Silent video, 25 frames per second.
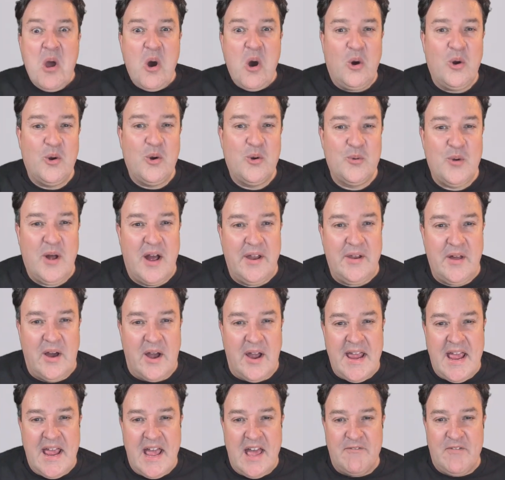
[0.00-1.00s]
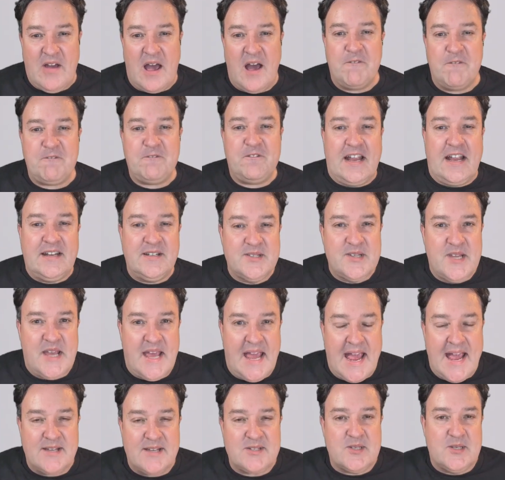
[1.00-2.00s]
All right, I have a
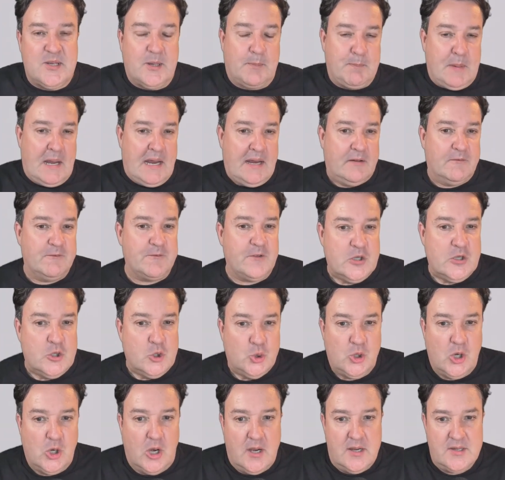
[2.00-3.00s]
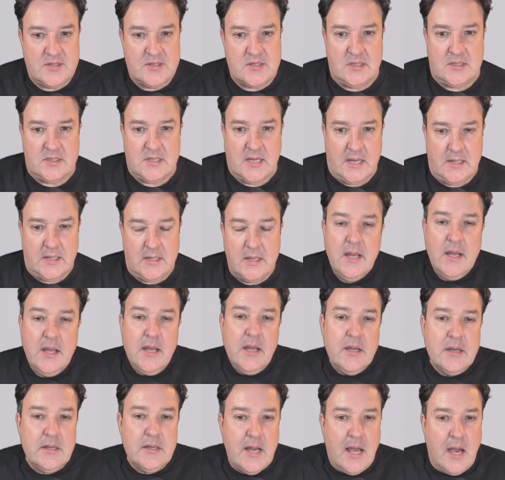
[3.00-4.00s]
fantastic pen for you guys today.
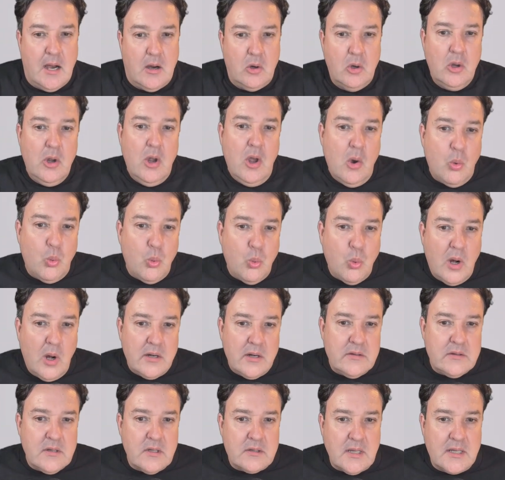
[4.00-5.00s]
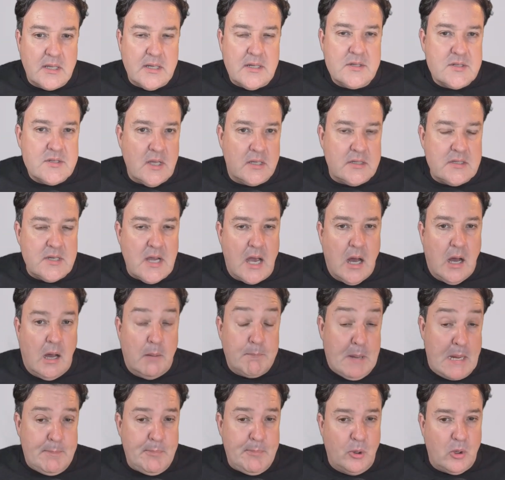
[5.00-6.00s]
Now, one of the things that
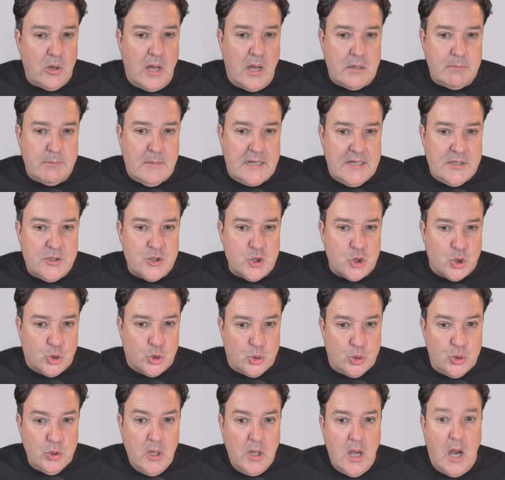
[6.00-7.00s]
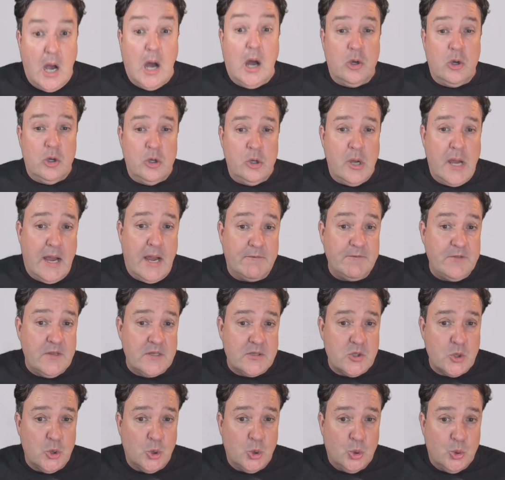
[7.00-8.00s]
people like me do who have
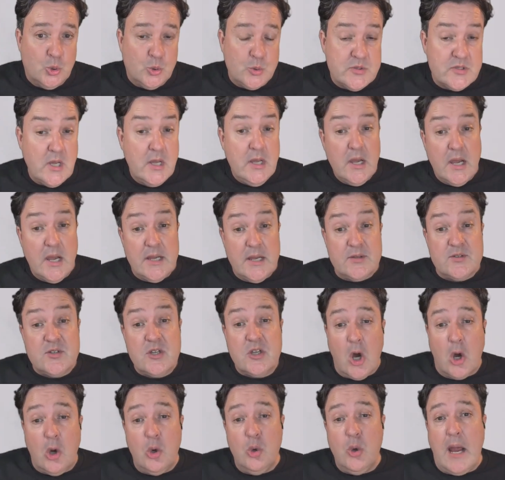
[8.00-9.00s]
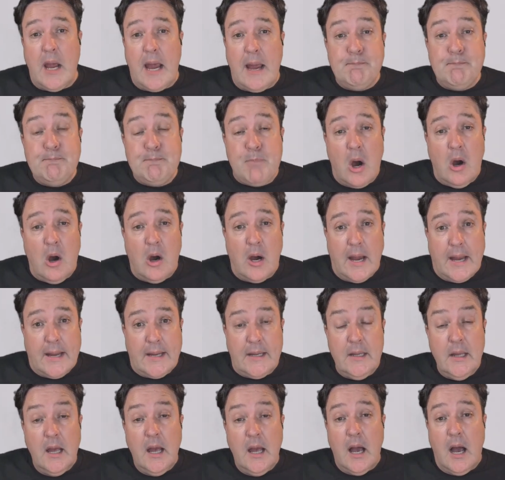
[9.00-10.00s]
the tools is go and
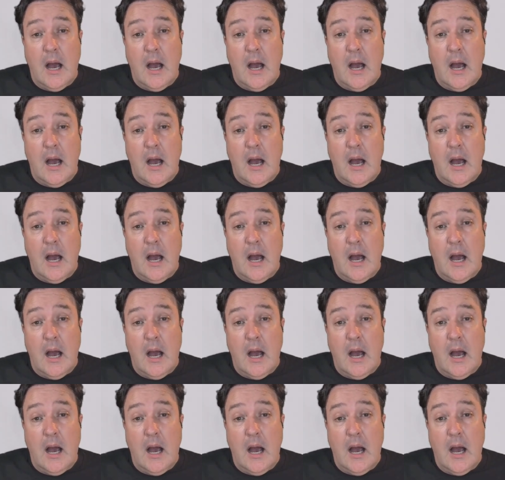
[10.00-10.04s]
buy